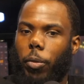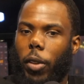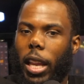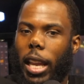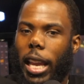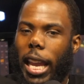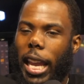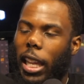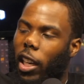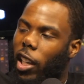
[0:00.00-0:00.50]

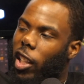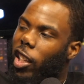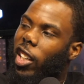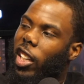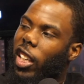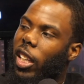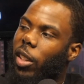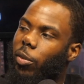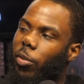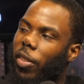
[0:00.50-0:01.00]
it
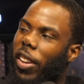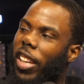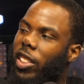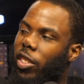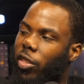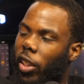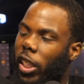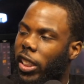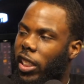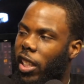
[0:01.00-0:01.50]
literally
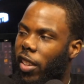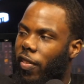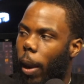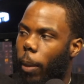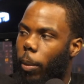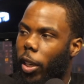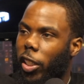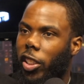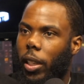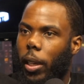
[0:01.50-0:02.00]
raises your
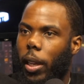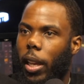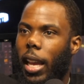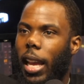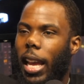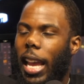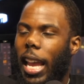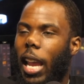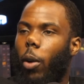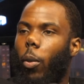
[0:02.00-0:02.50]
vibration.
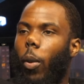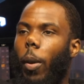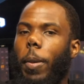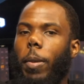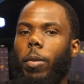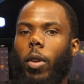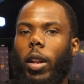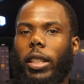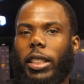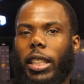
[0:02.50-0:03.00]
And what
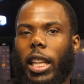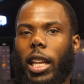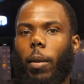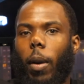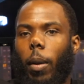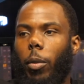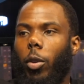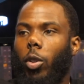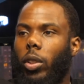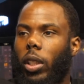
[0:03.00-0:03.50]
people don't understand
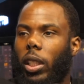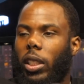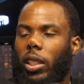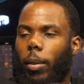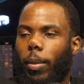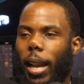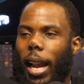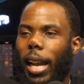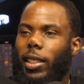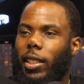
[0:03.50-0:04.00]
about music
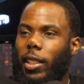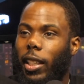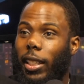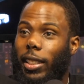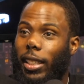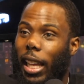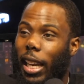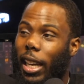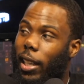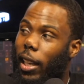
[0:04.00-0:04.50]
subconsciously is
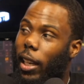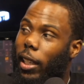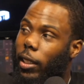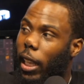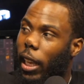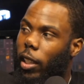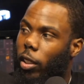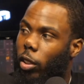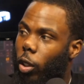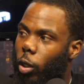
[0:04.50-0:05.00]
that it does
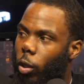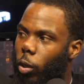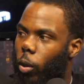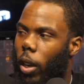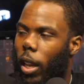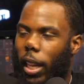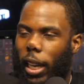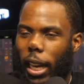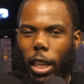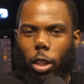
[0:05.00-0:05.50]
take a toll.
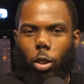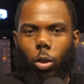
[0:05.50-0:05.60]
Sure. Like you